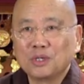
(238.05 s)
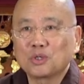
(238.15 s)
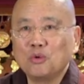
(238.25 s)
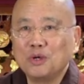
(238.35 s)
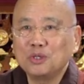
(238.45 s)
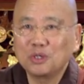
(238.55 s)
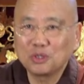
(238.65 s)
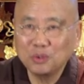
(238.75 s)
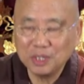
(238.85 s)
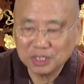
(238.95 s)
So when you're
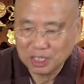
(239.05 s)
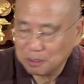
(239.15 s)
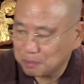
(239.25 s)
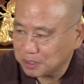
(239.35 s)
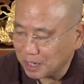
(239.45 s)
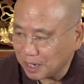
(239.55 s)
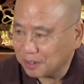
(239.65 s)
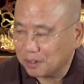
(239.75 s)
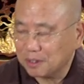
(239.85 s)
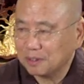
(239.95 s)
doing
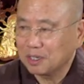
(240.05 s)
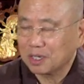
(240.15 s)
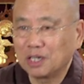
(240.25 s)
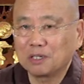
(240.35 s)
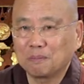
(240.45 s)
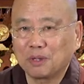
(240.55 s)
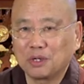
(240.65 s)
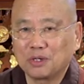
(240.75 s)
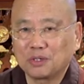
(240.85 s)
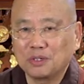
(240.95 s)
satipatthana
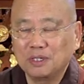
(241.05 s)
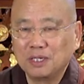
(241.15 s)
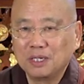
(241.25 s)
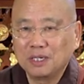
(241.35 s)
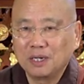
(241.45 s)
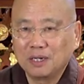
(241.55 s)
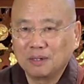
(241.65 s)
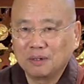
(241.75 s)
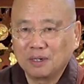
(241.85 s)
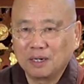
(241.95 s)
contemplation,
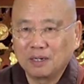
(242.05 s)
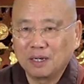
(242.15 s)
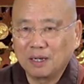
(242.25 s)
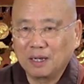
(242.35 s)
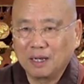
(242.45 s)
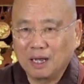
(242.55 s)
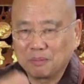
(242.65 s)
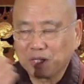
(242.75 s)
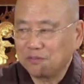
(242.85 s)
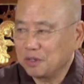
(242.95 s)

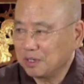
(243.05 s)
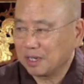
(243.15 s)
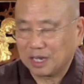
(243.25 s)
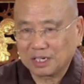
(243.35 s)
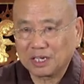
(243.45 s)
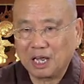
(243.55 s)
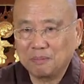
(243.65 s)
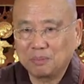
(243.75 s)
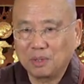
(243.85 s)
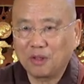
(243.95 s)
I'm giving an
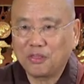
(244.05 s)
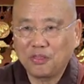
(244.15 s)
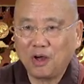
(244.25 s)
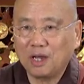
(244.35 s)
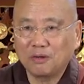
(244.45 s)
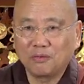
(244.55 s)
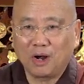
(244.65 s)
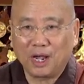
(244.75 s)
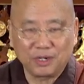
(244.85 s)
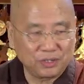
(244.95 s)
example. A thought
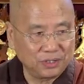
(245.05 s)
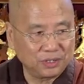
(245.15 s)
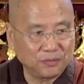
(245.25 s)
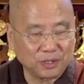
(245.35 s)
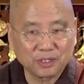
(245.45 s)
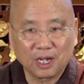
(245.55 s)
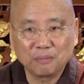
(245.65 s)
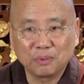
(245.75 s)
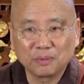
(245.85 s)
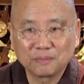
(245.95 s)
arises, for
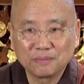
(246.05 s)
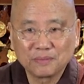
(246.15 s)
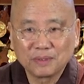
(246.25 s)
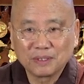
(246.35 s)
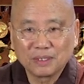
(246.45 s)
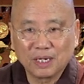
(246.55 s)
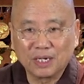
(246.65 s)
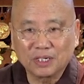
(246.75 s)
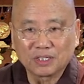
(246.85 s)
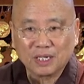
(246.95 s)
example,
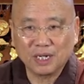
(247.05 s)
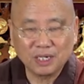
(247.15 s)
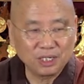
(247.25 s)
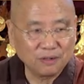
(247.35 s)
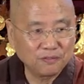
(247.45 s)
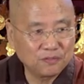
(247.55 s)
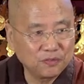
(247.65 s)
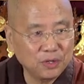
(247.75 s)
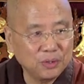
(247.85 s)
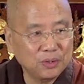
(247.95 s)
an anxiety of
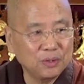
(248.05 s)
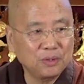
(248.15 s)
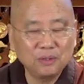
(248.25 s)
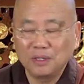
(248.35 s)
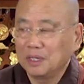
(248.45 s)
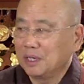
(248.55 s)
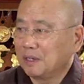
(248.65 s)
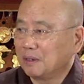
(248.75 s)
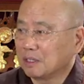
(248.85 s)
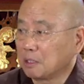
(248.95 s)
fear,
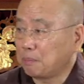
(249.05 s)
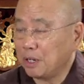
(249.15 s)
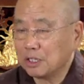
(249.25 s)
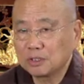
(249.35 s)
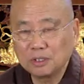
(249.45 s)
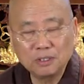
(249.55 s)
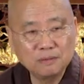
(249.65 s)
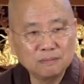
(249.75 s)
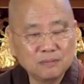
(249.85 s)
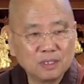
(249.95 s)
a
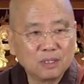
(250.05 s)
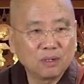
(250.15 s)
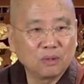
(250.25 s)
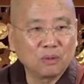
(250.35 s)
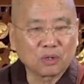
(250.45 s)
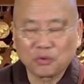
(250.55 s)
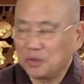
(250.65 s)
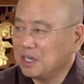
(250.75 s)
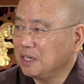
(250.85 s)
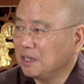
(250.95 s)
depression, or
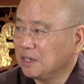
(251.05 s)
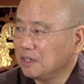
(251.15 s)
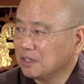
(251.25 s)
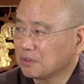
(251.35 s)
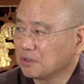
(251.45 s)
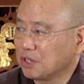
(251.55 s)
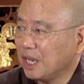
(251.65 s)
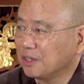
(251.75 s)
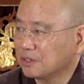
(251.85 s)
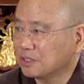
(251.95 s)
greediness, or
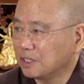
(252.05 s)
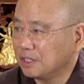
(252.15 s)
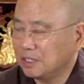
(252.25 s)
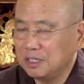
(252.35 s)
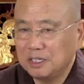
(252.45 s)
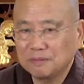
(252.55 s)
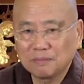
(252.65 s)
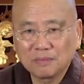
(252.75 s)
jealousy.